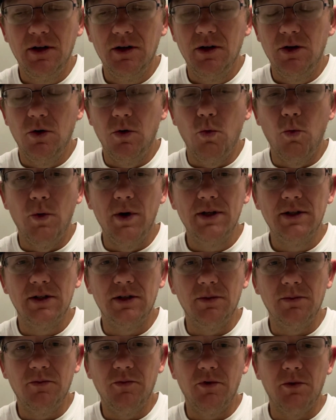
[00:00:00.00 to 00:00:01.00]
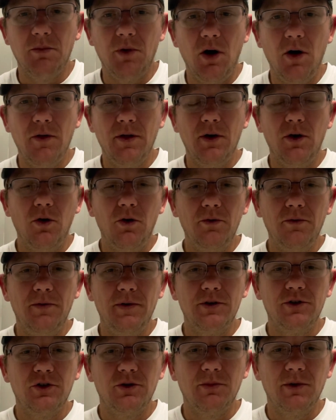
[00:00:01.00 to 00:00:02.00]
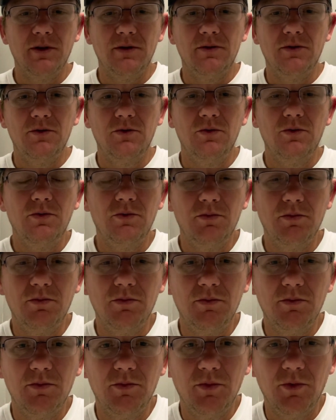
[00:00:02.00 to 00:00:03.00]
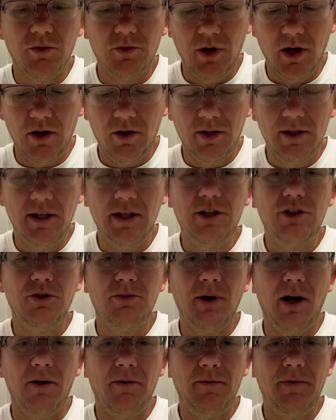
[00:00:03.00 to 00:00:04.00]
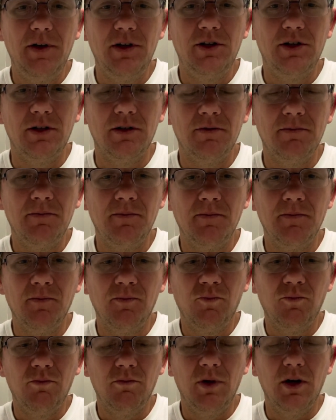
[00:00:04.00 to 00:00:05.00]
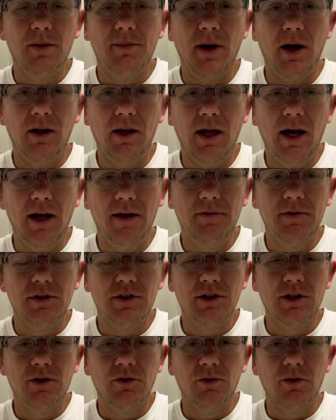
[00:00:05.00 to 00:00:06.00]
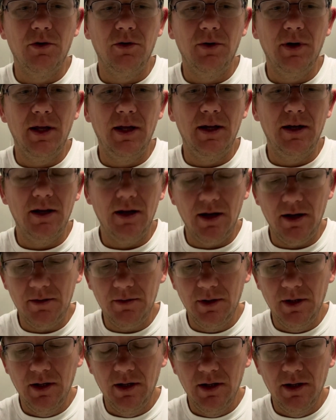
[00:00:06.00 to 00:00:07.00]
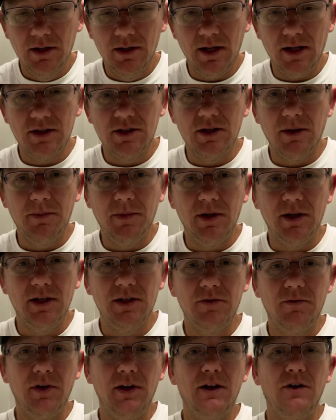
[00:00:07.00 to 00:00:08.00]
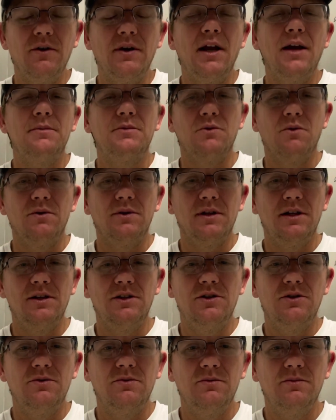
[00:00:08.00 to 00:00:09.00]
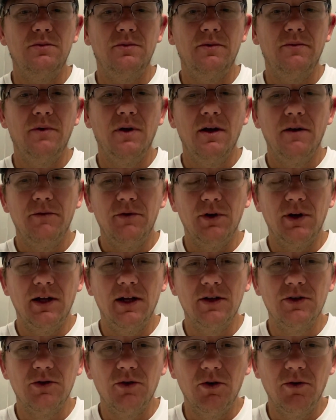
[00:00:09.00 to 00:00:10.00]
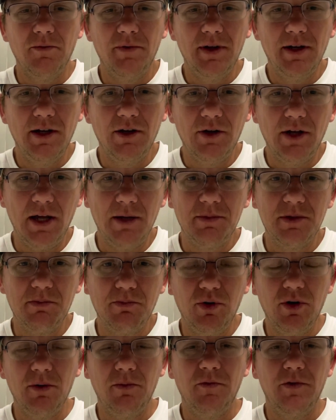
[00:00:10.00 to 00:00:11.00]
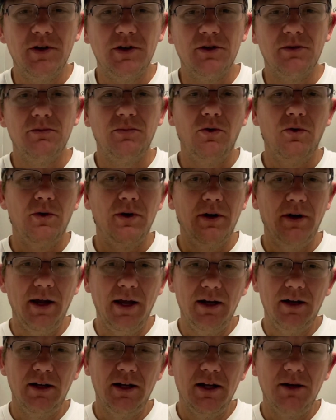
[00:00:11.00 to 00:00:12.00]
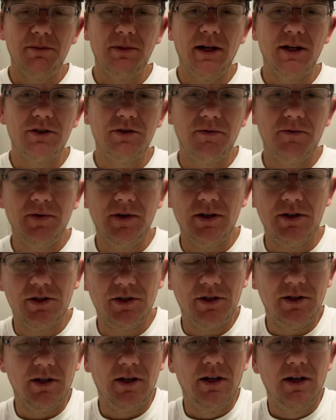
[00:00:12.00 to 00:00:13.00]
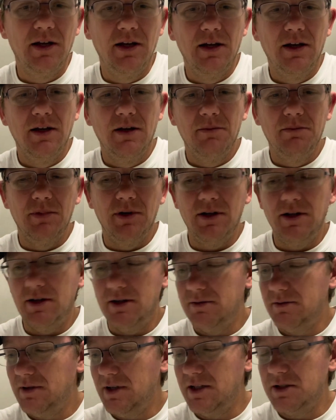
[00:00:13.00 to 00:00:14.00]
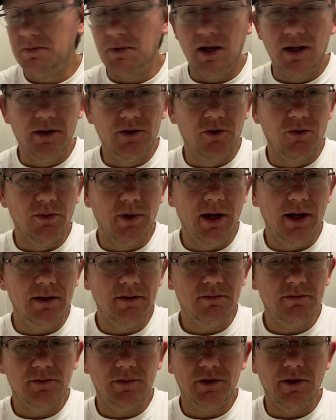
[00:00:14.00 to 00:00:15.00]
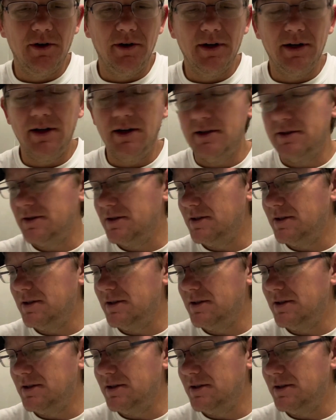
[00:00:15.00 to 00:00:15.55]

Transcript: wisdom from all the old fishermen who not only teach you about fishing, but about life in general. And that's something these video games won't teach you. If your kids are on video games, put a fishing pole in their hand and let them catch a fish. But that's my little rant. Sorry, guys.